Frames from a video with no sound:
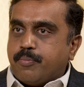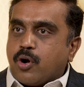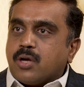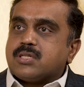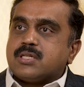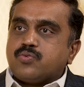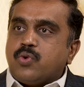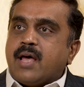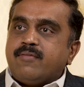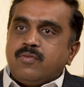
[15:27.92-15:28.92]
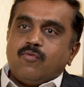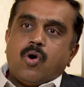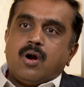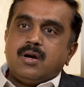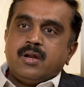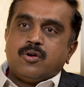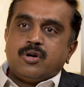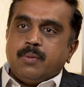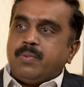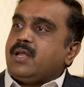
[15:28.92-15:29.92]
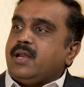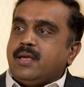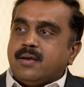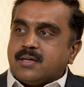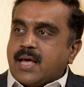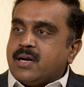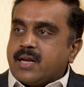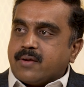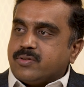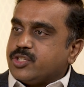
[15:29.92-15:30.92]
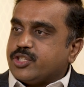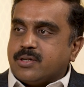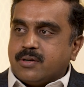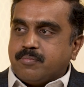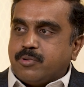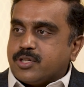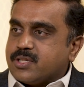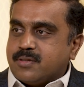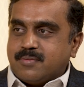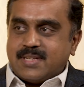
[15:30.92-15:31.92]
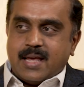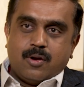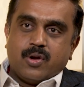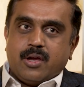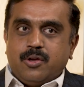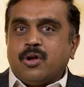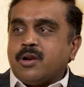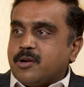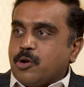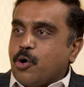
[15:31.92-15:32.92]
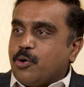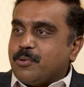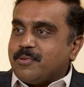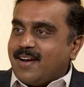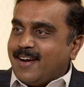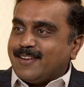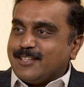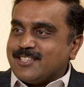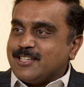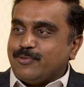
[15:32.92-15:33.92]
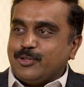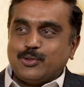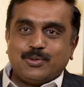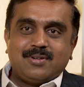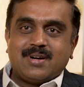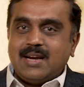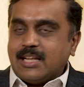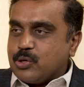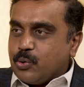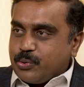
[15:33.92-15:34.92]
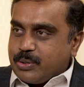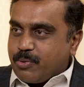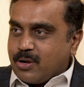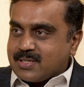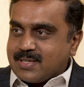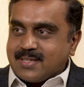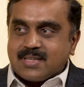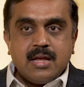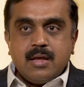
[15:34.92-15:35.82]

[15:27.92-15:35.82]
process would have involved, typically a talent acquisition person saying, okay, you're going to go hire this individual, right? Let's go through the process.